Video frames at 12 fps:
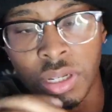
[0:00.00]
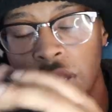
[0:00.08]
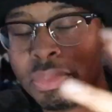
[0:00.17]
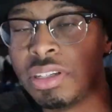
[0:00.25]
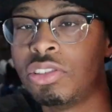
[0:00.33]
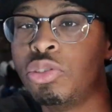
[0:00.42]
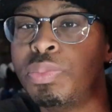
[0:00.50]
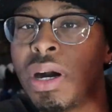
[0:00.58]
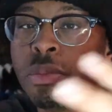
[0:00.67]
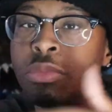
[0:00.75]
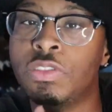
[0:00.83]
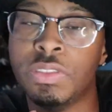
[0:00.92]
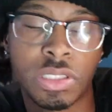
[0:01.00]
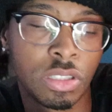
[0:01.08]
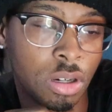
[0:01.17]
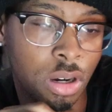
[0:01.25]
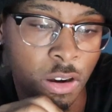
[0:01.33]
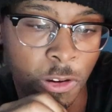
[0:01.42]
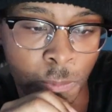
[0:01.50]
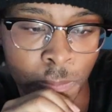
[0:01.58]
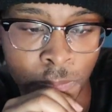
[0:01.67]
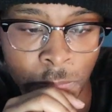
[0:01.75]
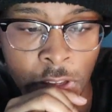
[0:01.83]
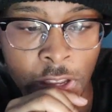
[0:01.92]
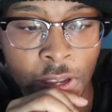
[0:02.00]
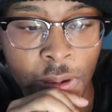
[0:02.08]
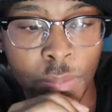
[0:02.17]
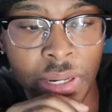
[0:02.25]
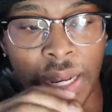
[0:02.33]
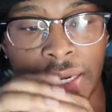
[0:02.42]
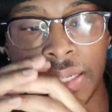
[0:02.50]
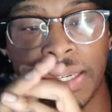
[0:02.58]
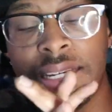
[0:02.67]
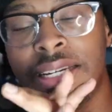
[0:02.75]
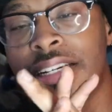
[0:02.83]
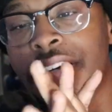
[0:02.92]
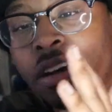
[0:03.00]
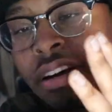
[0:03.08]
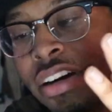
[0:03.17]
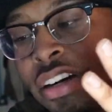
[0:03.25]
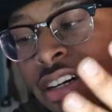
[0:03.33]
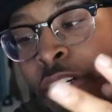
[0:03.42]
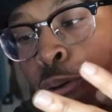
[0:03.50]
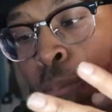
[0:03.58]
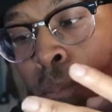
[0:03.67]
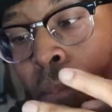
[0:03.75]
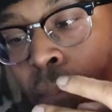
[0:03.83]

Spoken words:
I mean, Tupac movie. So, but I did hear